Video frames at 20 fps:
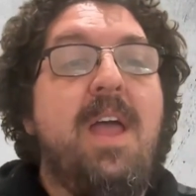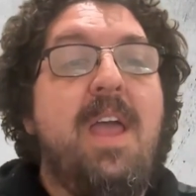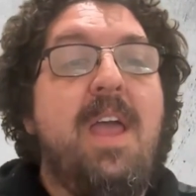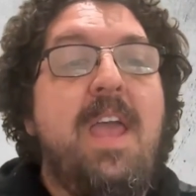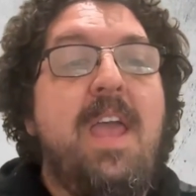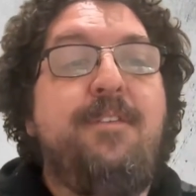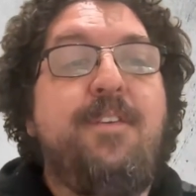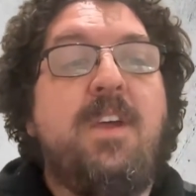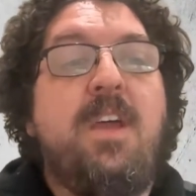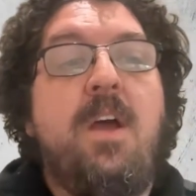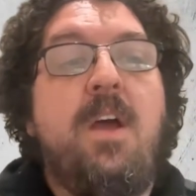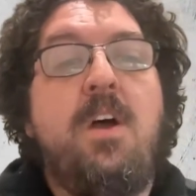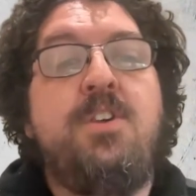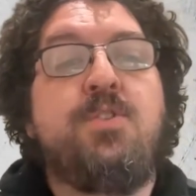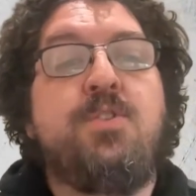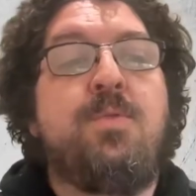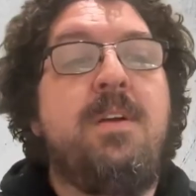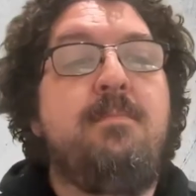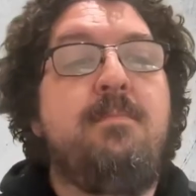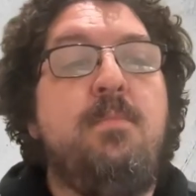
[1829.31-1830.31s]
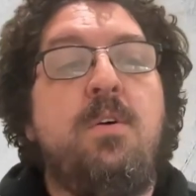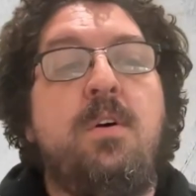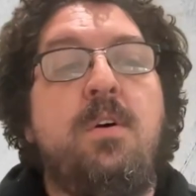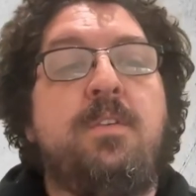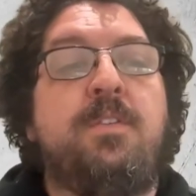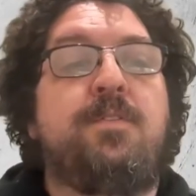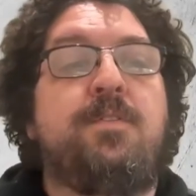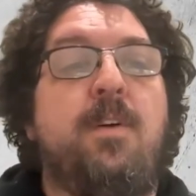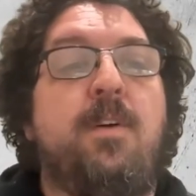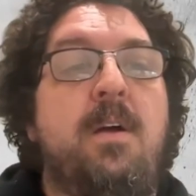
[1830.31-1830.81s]
If a country
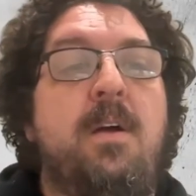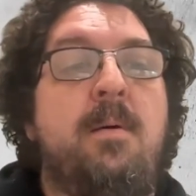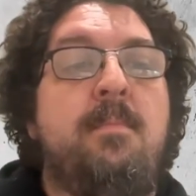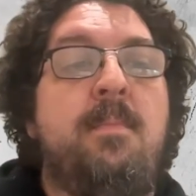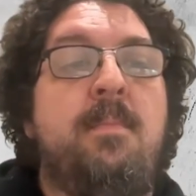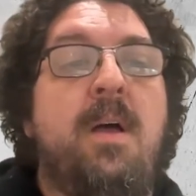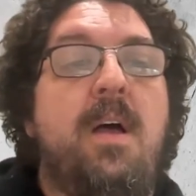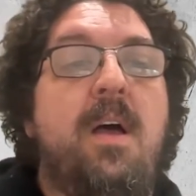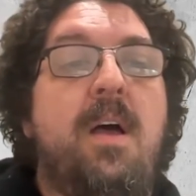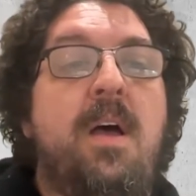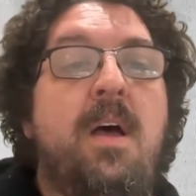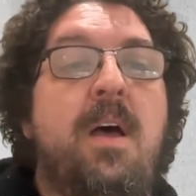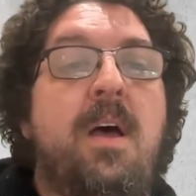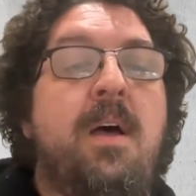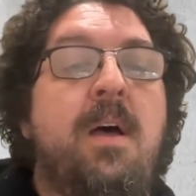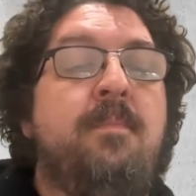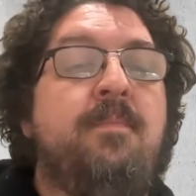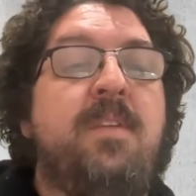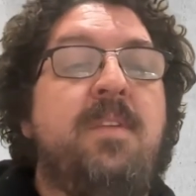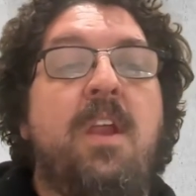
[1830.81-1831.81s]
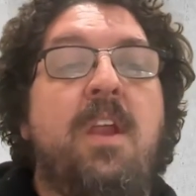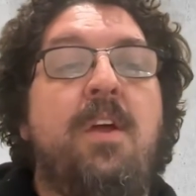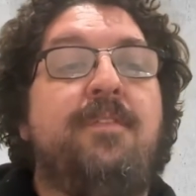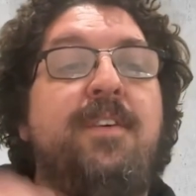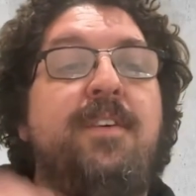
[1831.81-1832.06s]
moves from, if